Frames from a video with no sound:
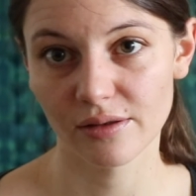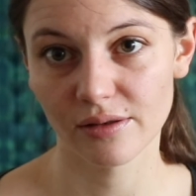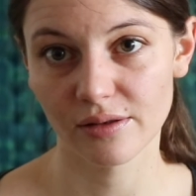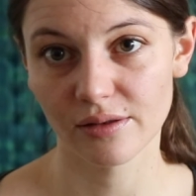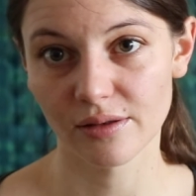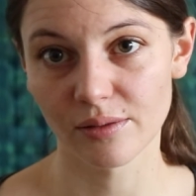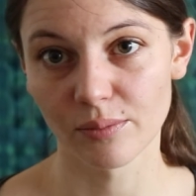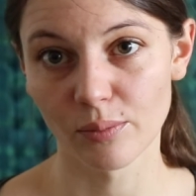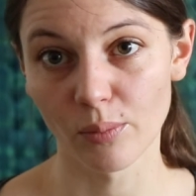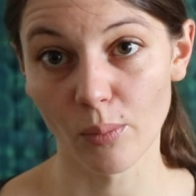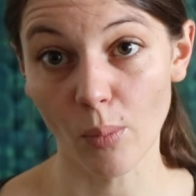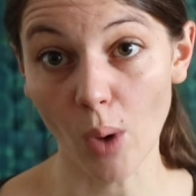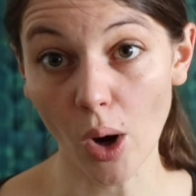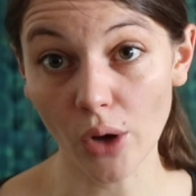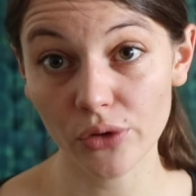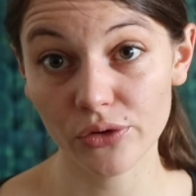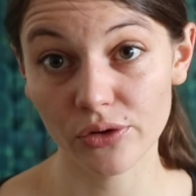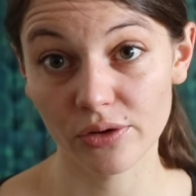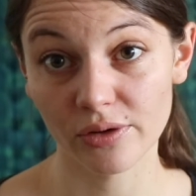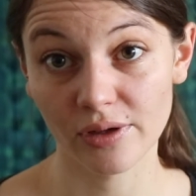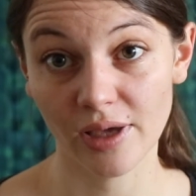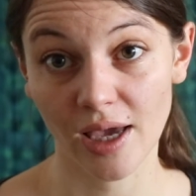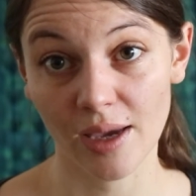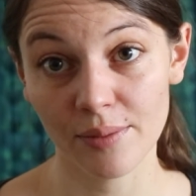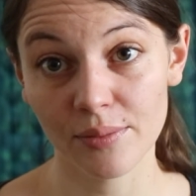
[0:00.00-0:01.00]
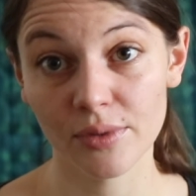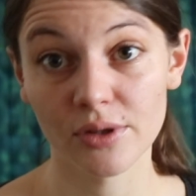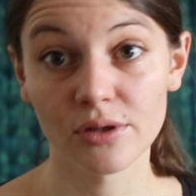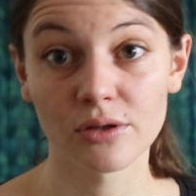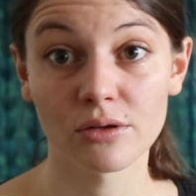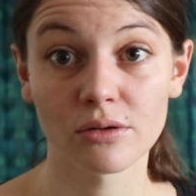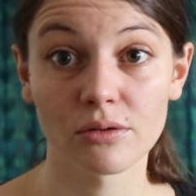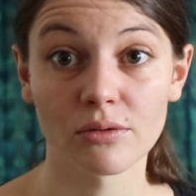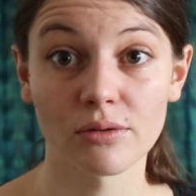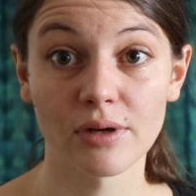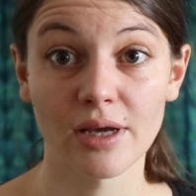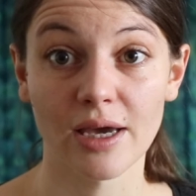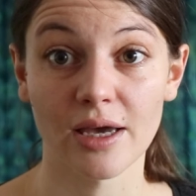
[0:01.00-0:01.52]
the modern
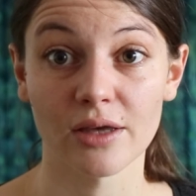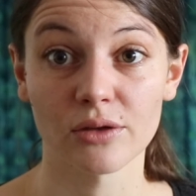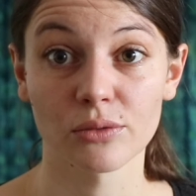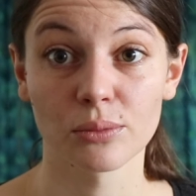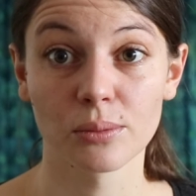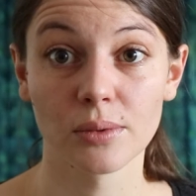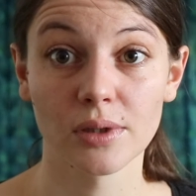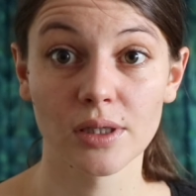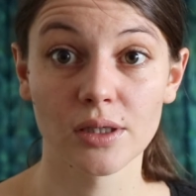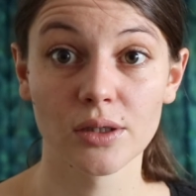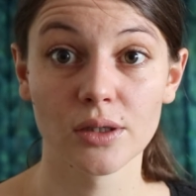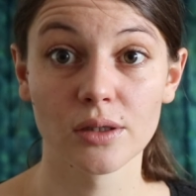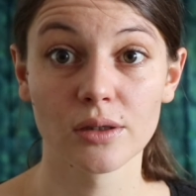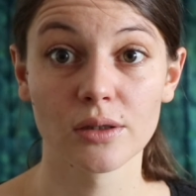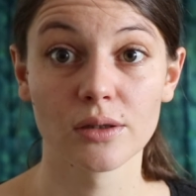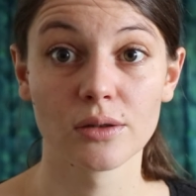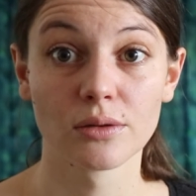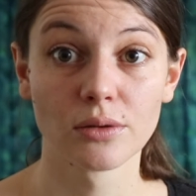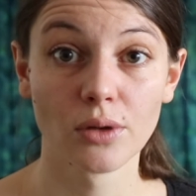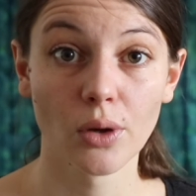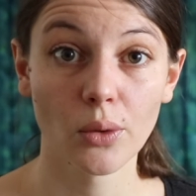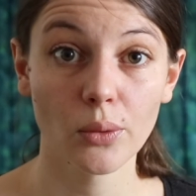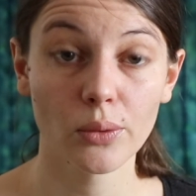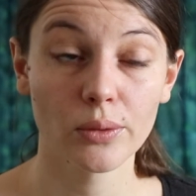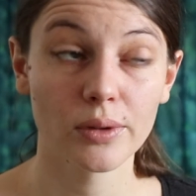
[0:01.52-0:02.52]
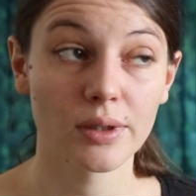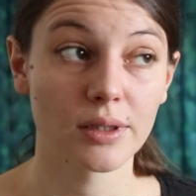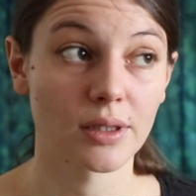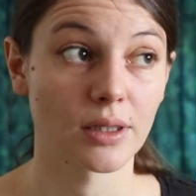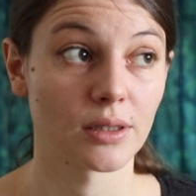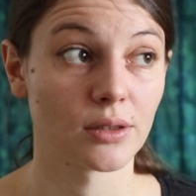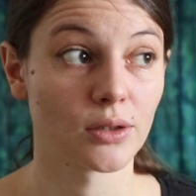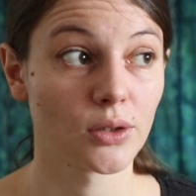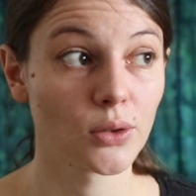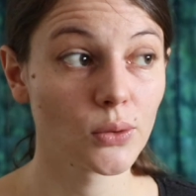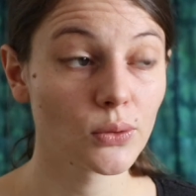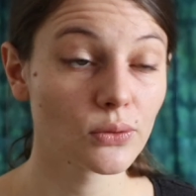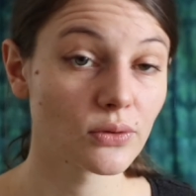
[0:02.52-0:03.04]
chemistry as we know it
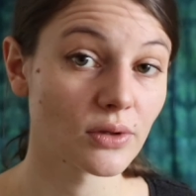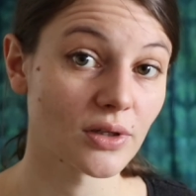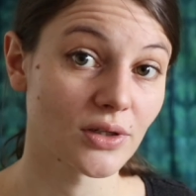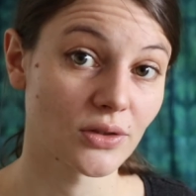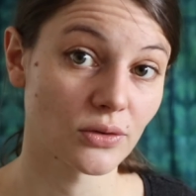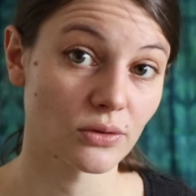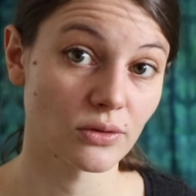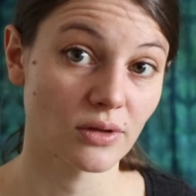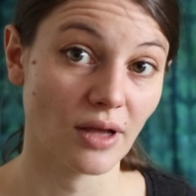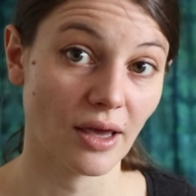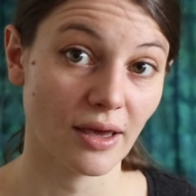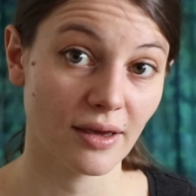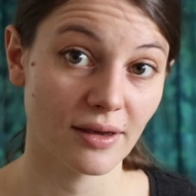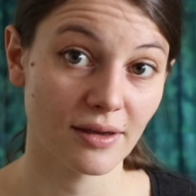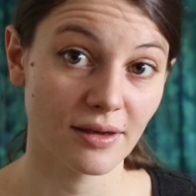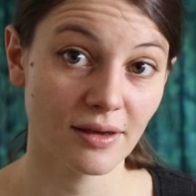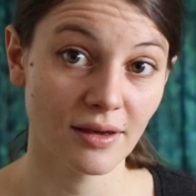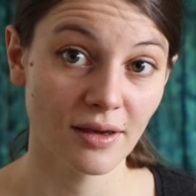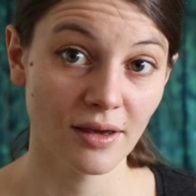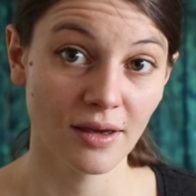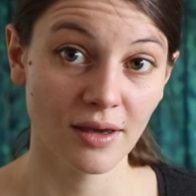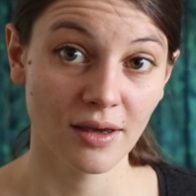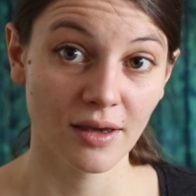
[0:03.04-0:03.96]
and use it today,